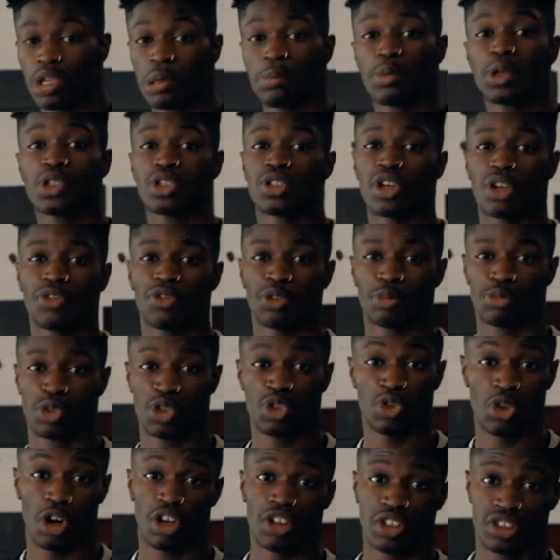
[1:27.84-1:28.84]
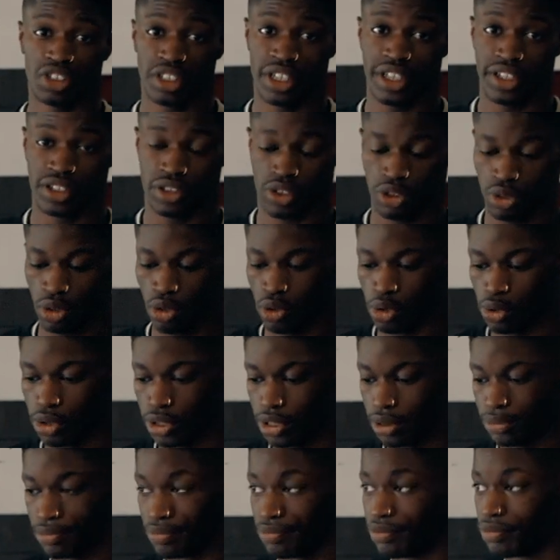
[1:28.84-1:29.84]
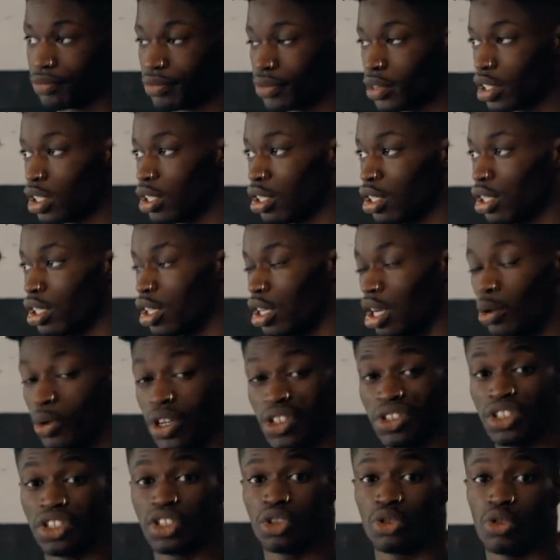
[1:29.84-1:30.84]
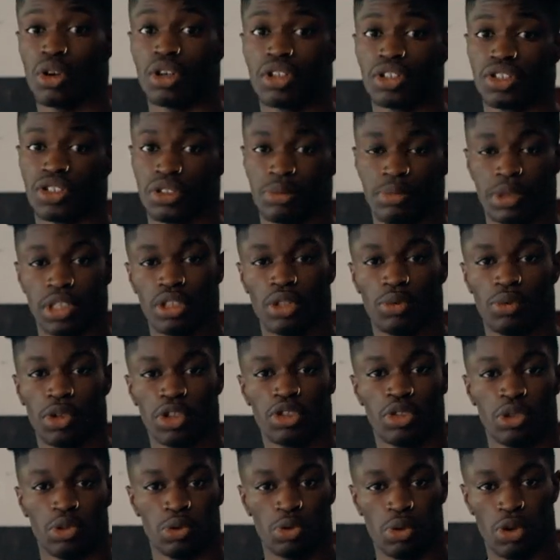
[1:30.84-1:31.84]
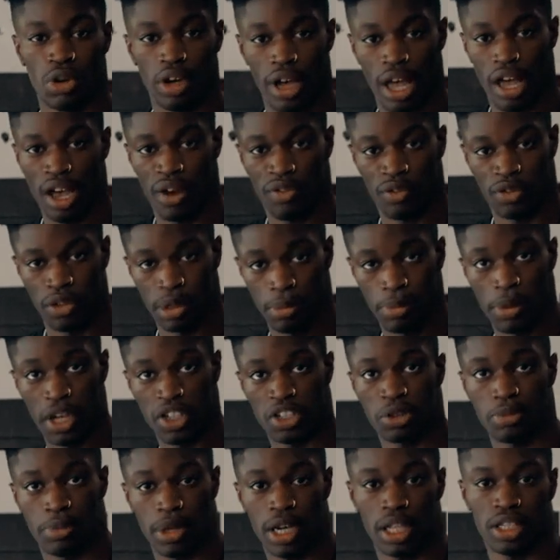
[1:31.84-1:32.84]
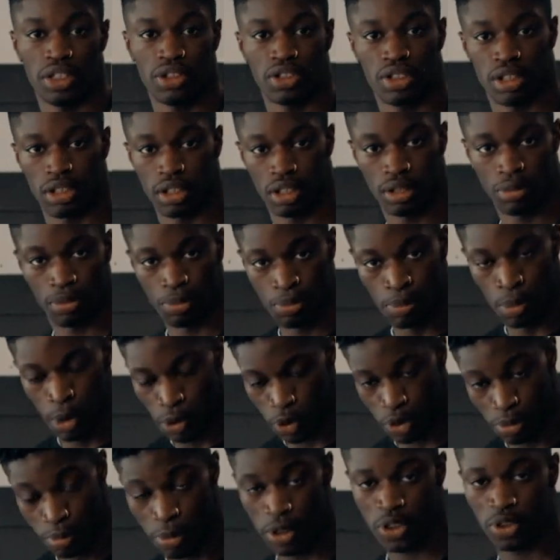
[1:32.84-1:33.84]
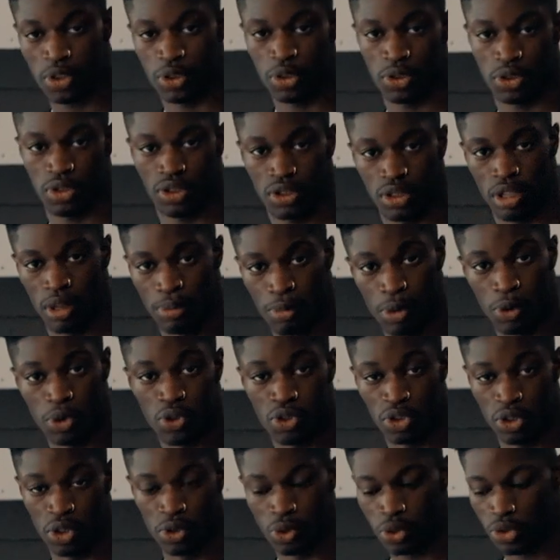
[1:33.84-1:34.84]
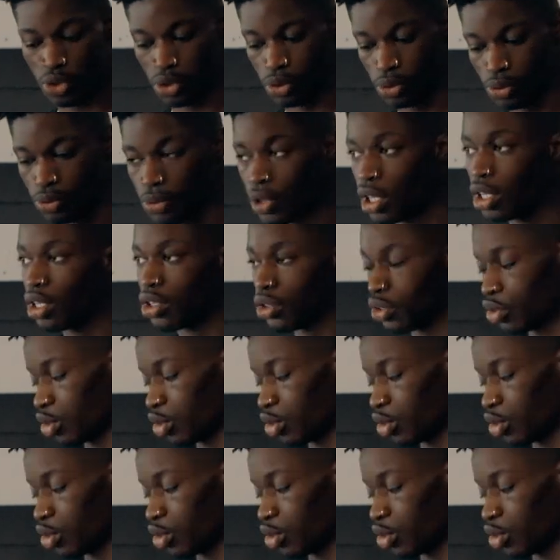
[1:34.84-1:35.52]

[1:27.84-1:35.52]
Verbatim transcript: want to push off from your strongest leg. So um, and when I say strongest, I mean the one you have the best balance and most muscles and most used to.